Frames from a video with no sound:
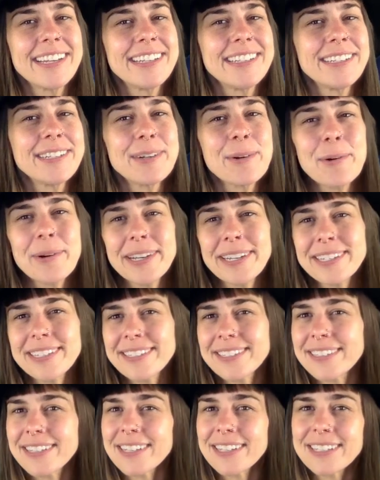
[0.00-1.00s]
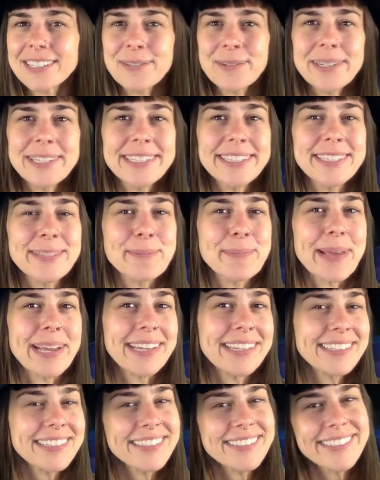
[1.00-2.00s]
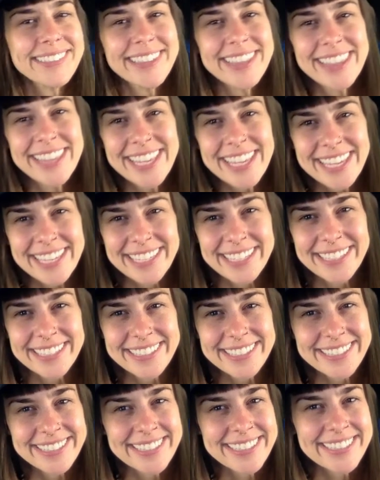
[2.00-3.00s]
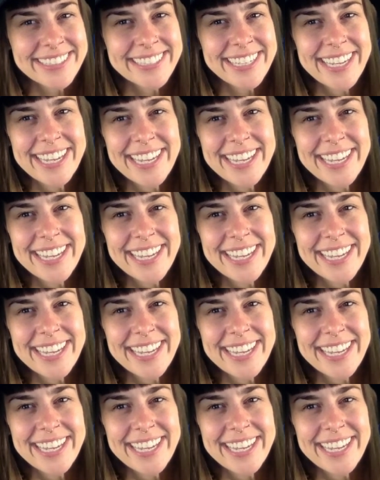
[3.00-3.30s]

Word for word: You're going to start to expect good things.